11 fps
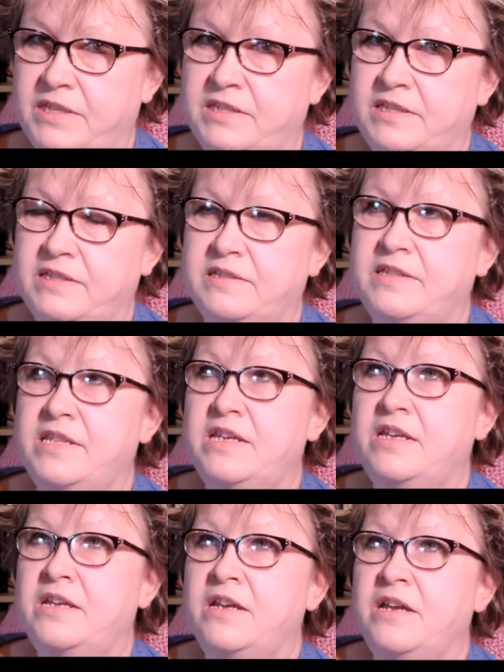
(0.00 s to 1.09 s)
This is
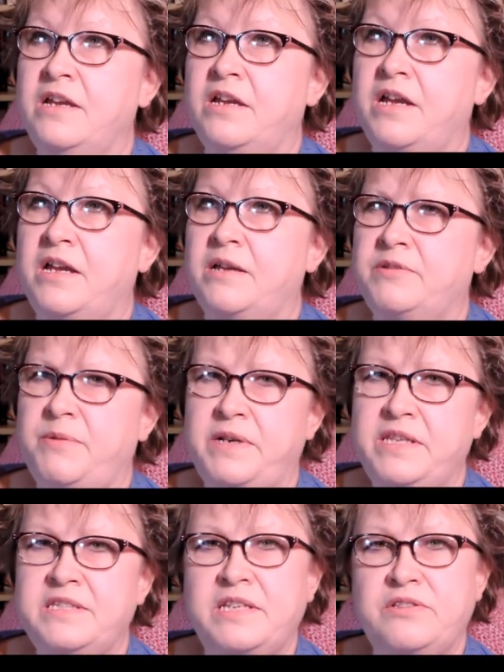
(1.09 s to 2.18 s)
the
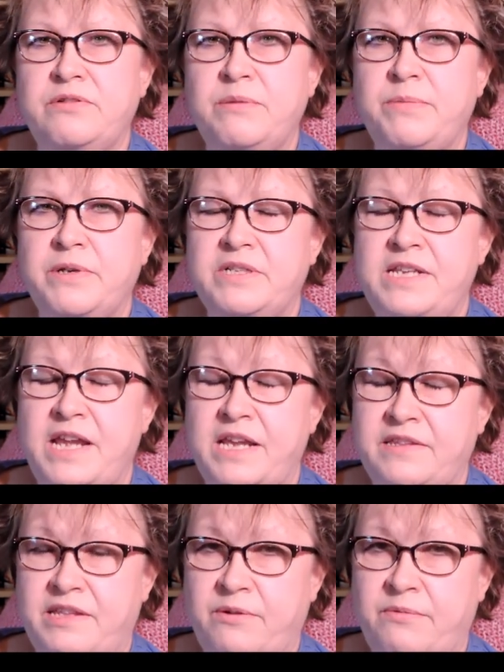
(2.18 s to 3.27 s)
20th century book
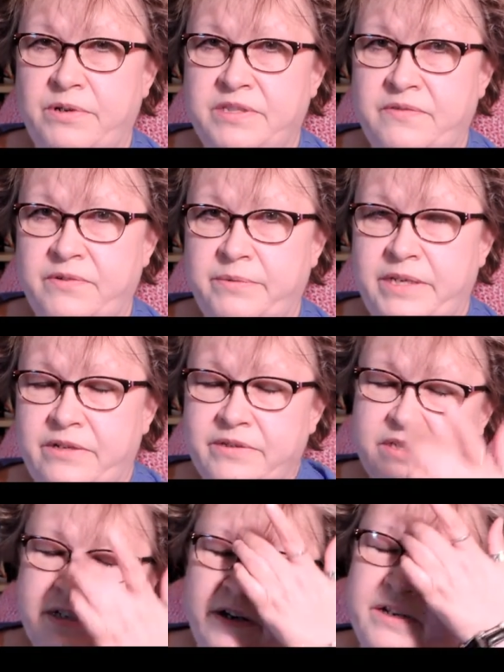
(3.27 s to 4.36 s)
tag that Words of a Reader
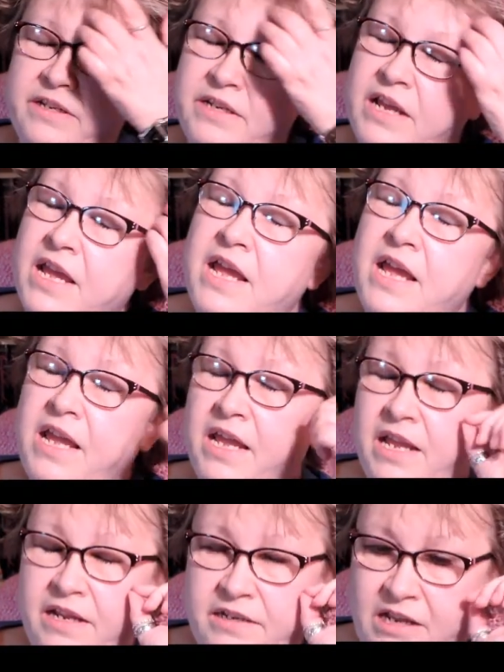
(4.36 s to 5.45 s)
started,
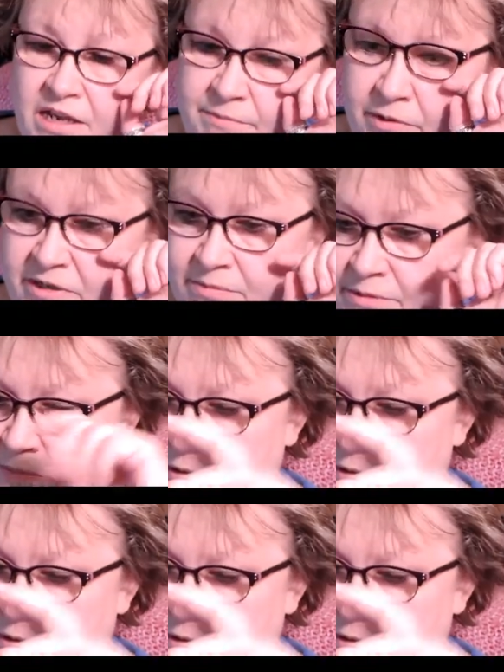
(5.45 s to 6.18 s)
and I'm going to